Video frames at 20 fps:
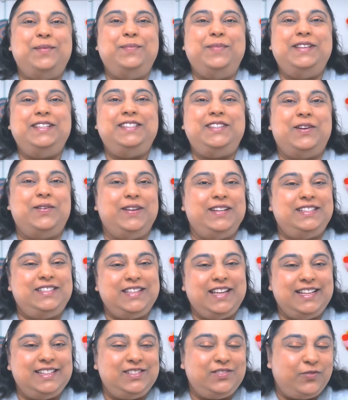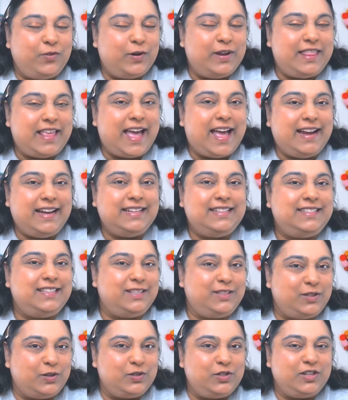So it's for that. It's
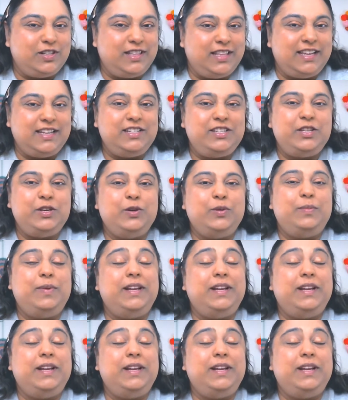the social thing too,